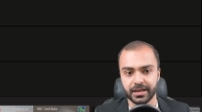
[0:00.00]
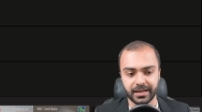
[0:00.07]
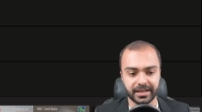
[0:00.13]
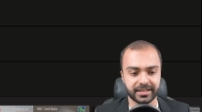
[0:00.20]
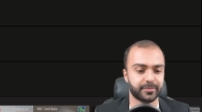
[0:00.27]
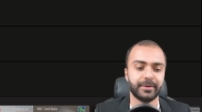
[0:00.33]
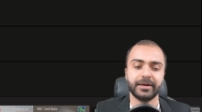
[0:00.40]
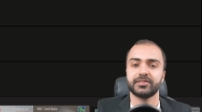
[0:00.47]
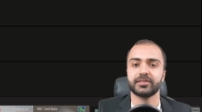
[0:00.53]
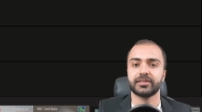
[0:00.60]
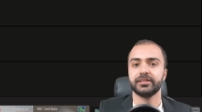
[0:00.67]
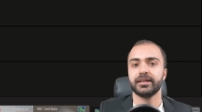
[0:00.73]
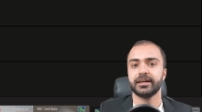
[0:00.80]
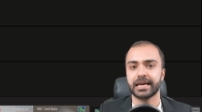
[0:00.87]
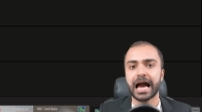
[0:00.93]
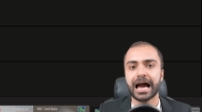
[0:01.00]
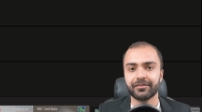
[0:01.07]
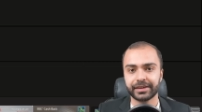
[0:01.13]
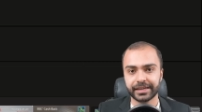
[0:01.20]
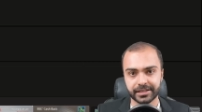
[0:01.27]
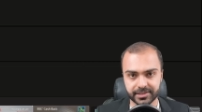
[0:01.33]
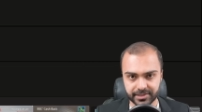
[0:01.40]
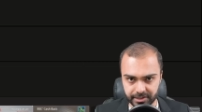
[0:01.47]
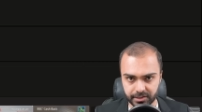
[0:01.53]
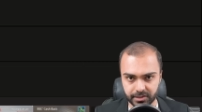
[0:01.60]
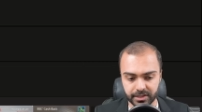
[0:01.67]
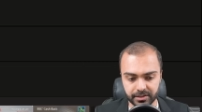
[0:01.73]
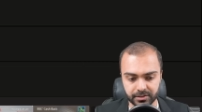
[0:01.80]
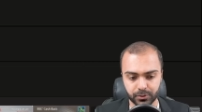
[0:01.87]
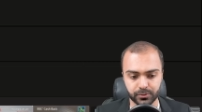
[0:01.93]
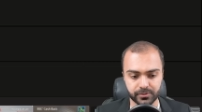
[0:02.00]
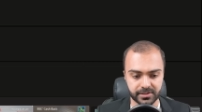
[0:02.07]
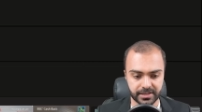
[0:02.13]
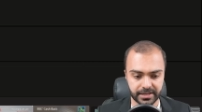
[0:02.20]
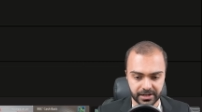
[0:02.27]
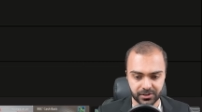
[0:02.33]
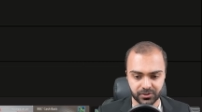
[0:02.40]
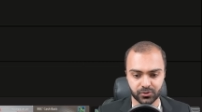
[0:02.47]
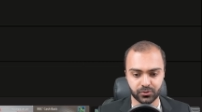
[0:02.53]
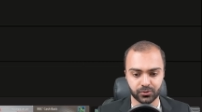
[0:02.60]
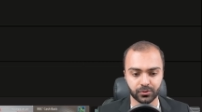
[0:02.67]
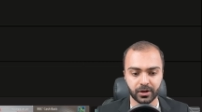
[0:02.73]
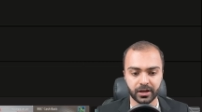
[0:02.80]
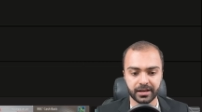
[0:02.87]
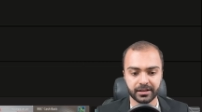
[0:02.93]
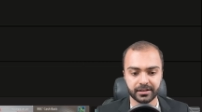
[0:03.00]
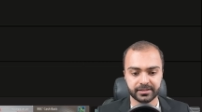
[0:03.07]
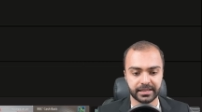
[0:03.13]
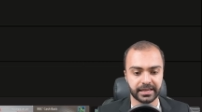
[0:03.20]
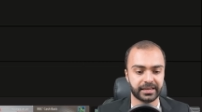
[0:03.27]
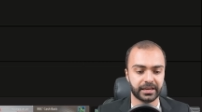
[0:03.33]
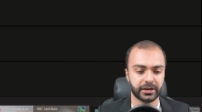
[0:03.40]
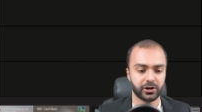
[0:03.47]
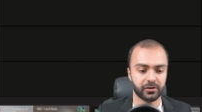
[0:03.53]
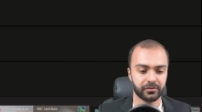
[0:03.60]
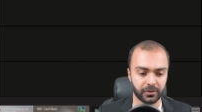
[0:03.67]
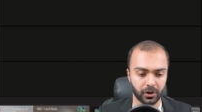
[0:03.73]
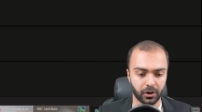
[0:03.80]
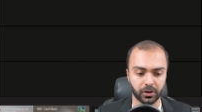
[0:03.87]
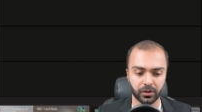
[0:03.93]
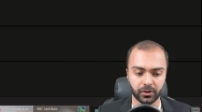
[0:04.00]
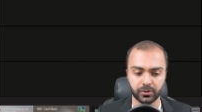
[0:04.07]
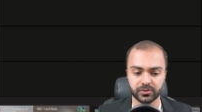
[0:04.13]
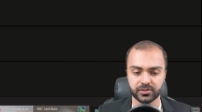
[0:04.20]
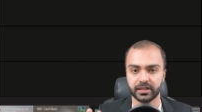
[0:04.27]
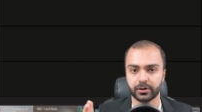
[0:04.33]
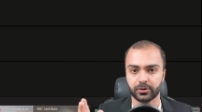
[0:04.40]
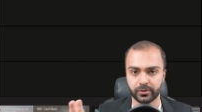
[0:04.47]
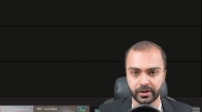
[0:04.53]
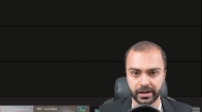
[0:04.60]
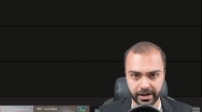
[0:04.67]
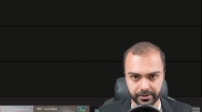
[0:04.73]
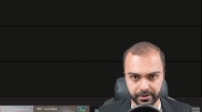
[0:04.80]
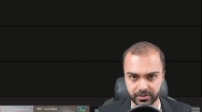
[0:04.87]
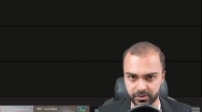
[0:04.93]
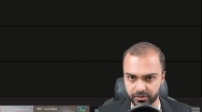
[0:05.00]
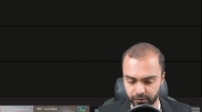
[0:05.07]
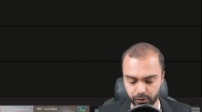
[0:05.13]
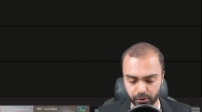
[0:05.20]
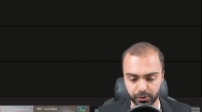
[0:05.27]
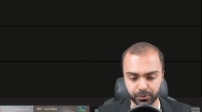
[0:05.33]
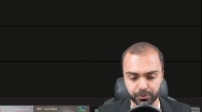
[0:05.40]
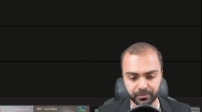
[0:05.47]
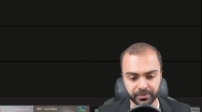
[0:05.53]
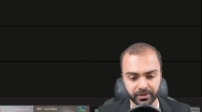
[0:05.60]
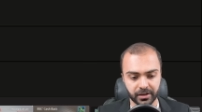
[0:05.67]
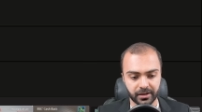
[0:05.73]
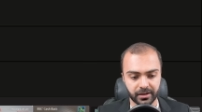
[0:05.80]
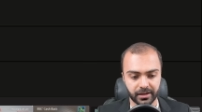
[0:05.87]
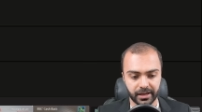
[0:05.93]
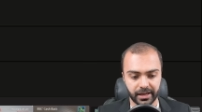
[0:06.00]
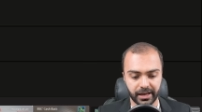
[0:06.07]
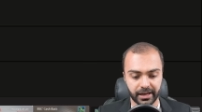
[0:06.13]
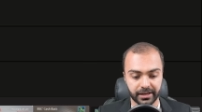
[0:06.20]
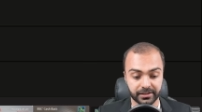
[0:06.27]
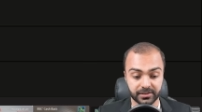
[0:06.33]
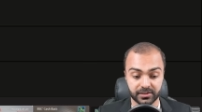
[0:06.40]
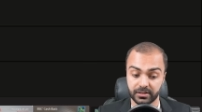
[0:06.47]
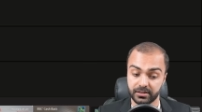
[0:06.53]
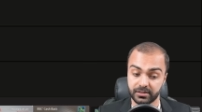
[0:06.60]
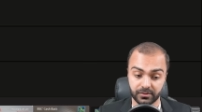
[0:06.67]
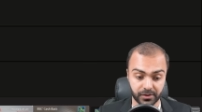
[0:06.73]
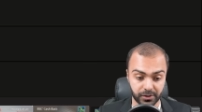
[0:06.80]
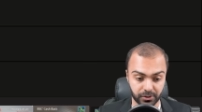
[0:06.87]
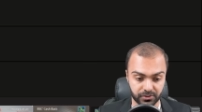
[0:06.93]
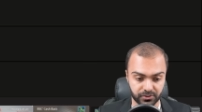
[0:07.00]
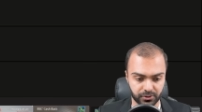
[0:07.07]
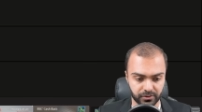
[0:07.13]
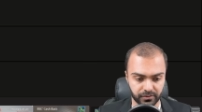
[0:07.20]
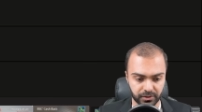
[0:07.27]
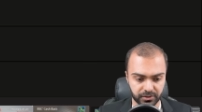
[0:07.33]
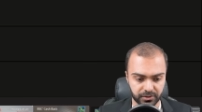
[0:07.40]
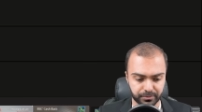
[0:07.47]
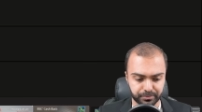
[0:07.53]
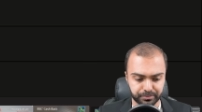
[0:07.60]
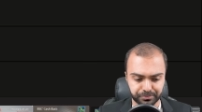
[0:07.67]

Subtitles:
It's basically like having an assistant who's there to take care of all those little errands for you. And it's a very good service.